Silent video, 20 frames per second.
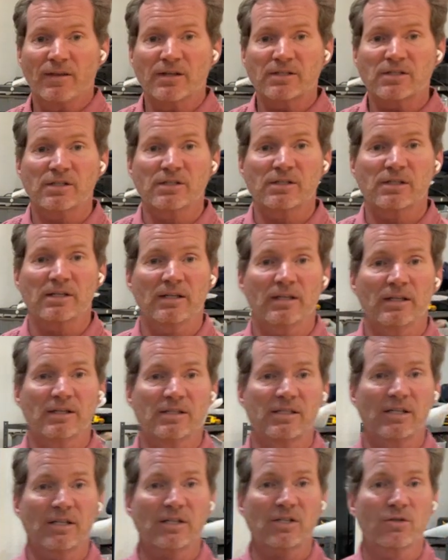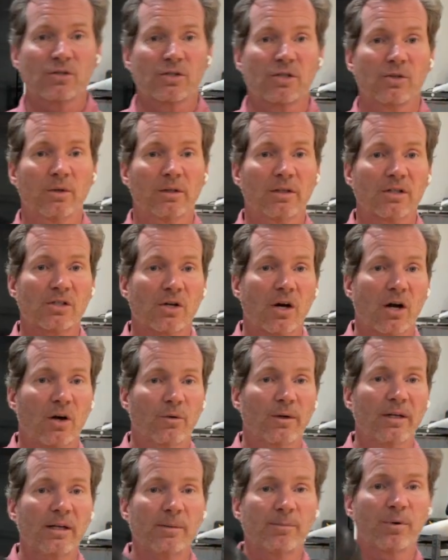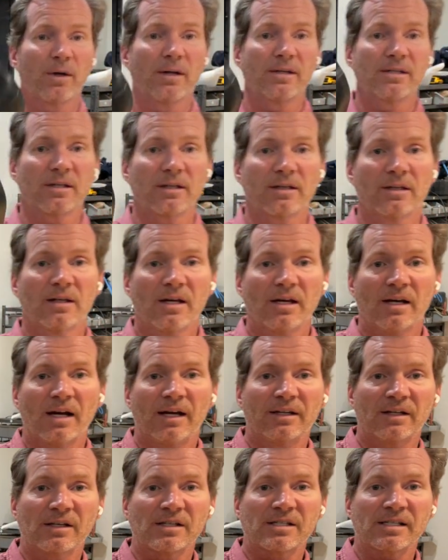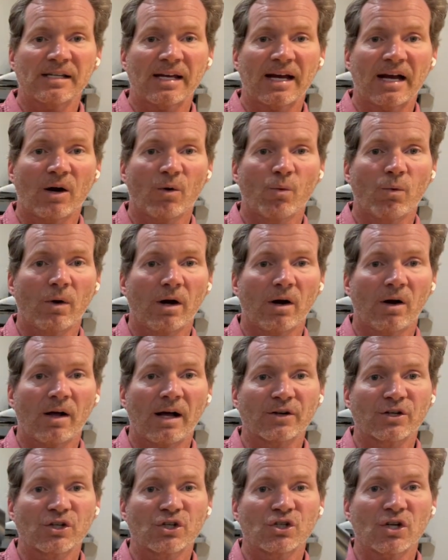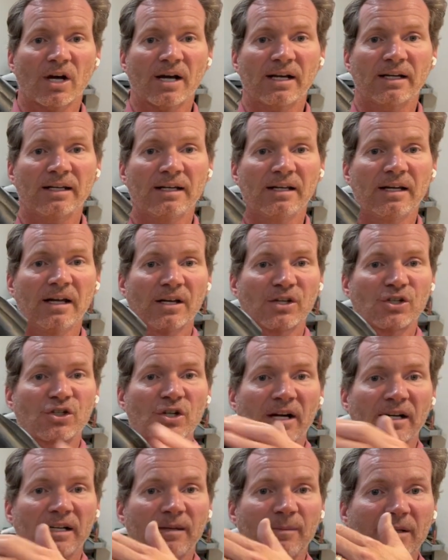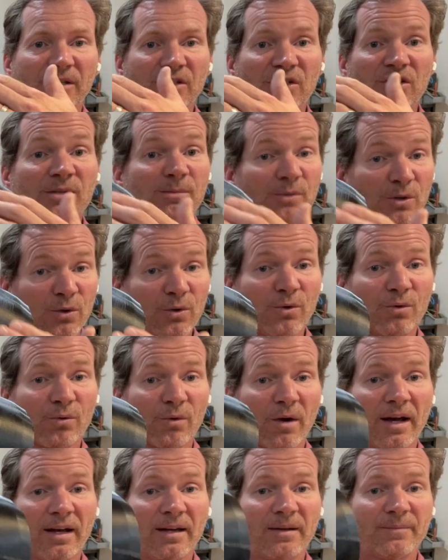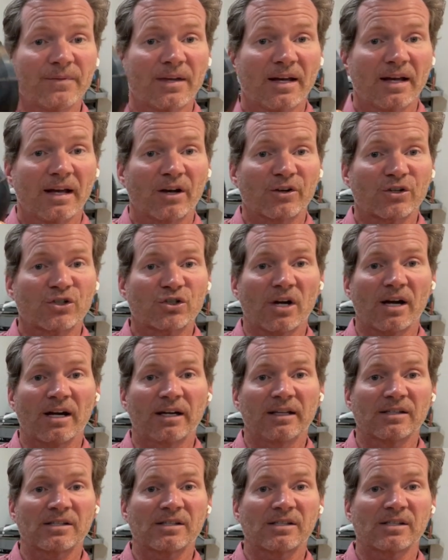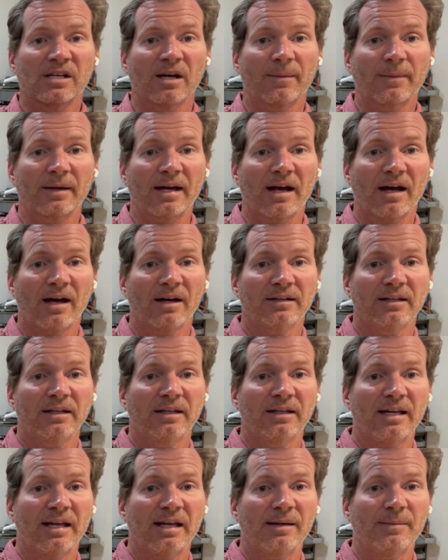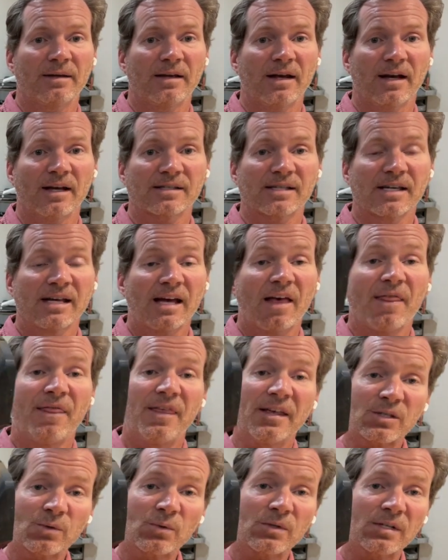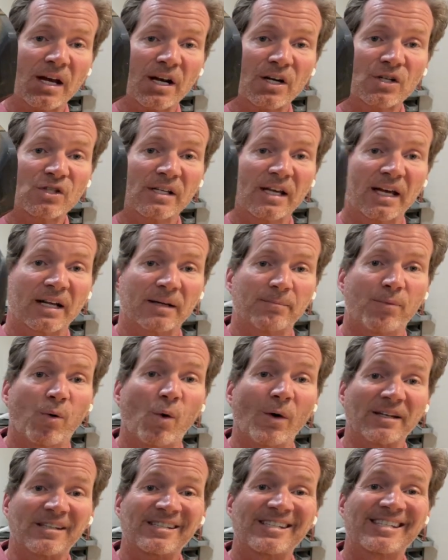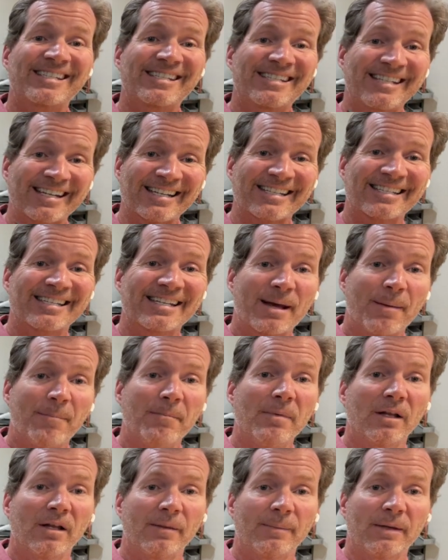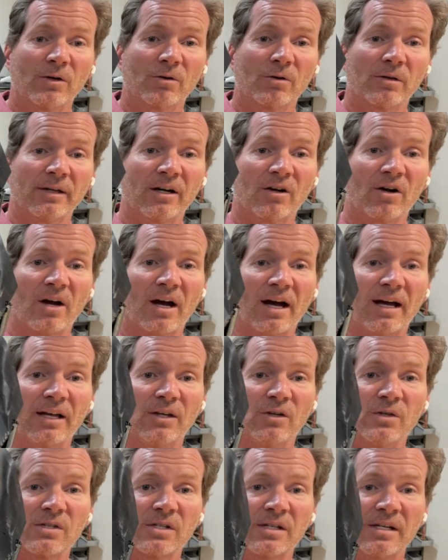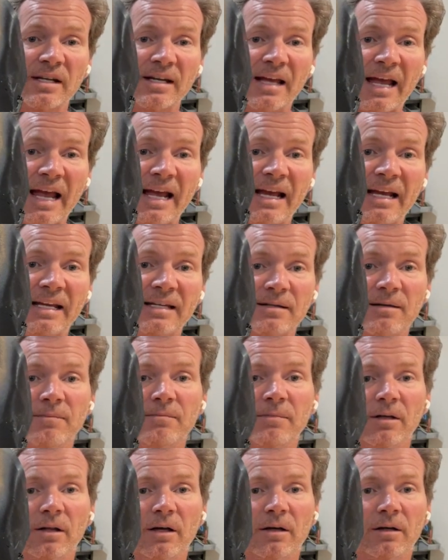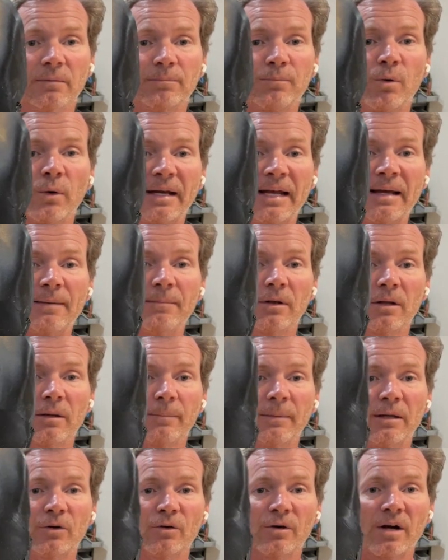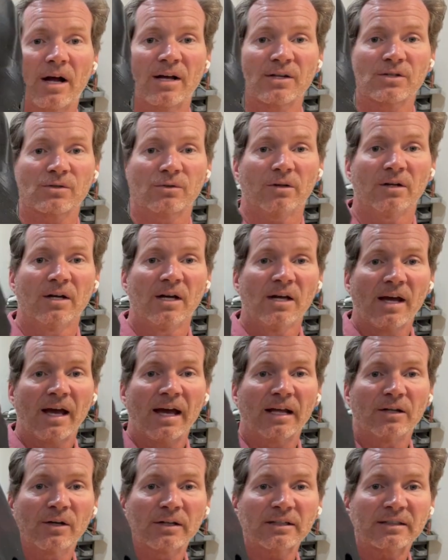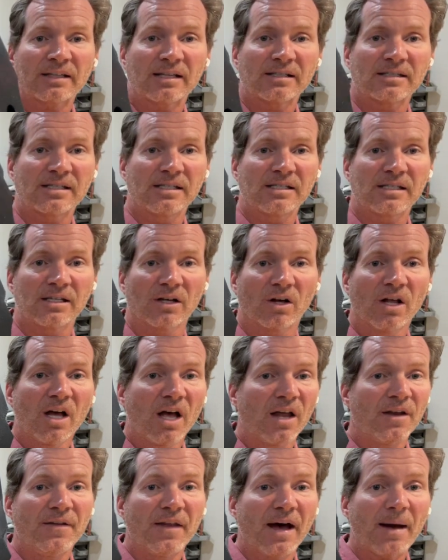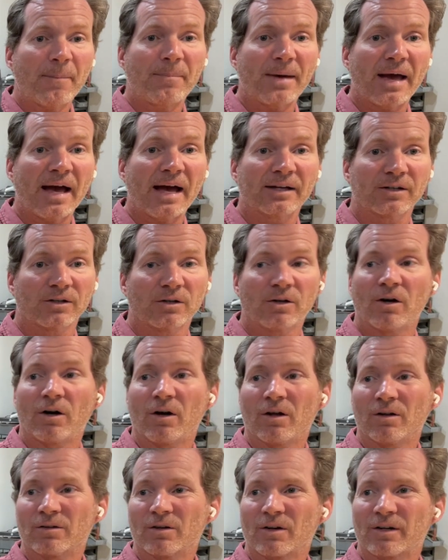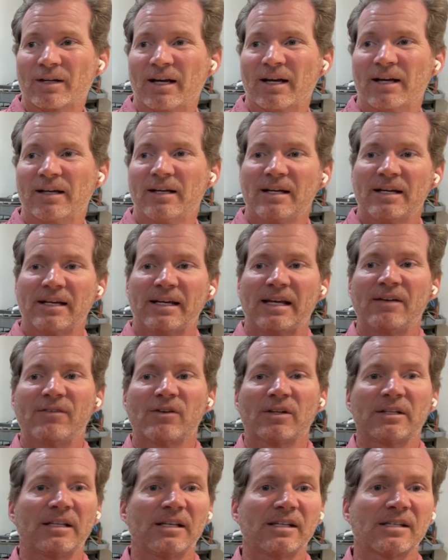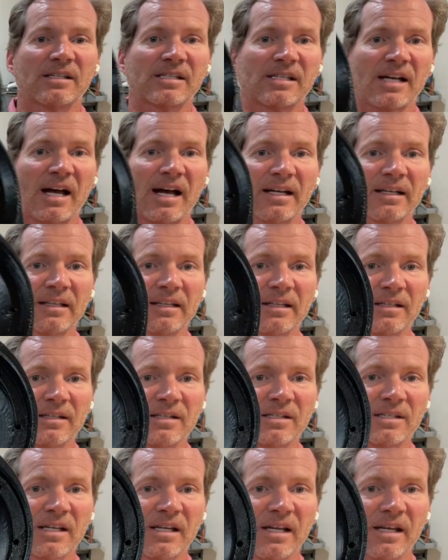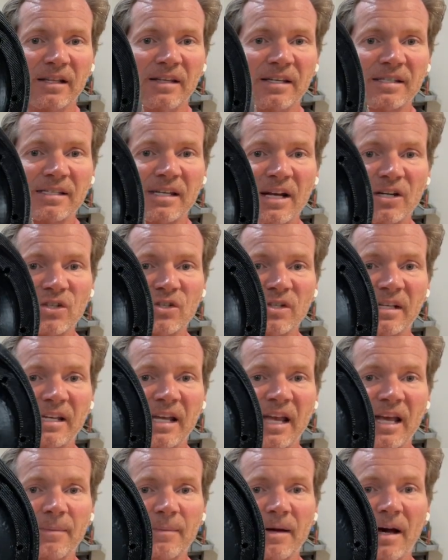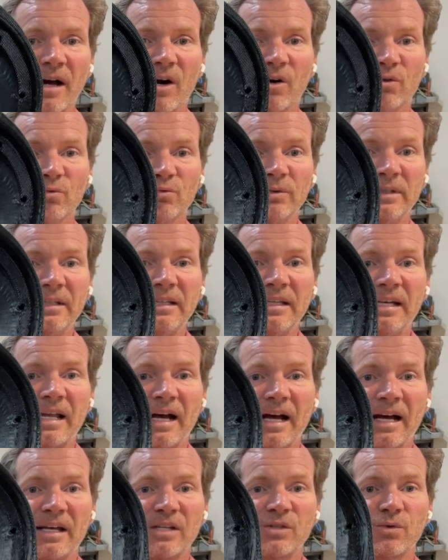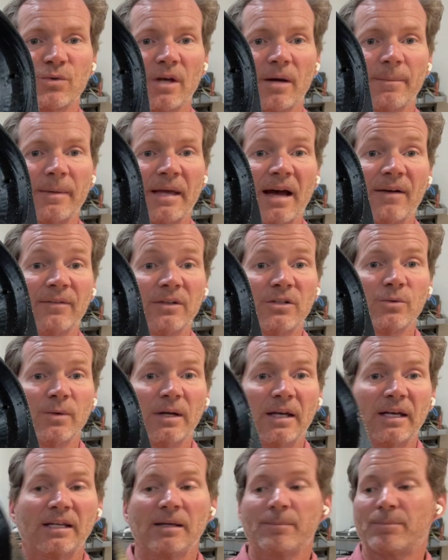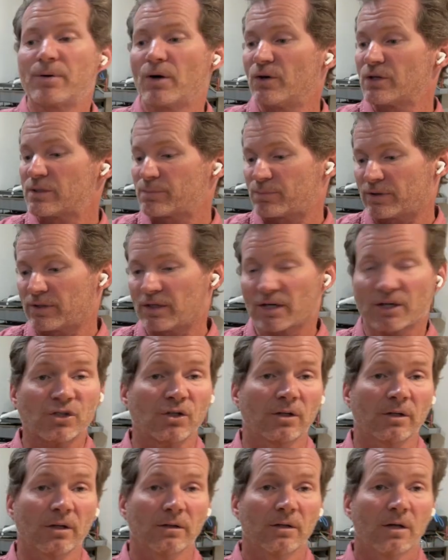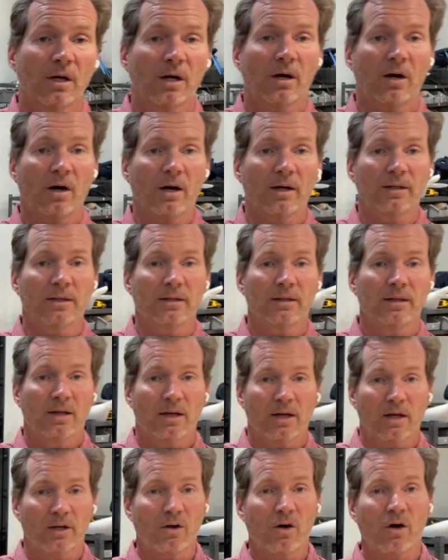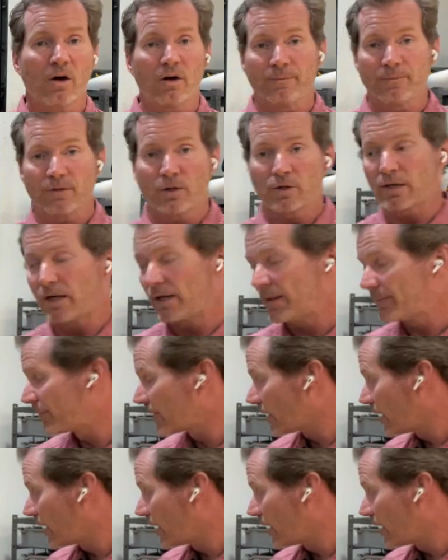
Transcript: This is the sister to it that's already printed. And you can see how shiny means smooth, right? How shiny this is coming out in ABS. This was actually at a 0.6 millimeter layer height using an 0.8 millimeter nozzle. And look at that detail. Not bad at all, okay? Even on the inside of this, this actually came out really nice without me having to do any post-production on it at all, okay?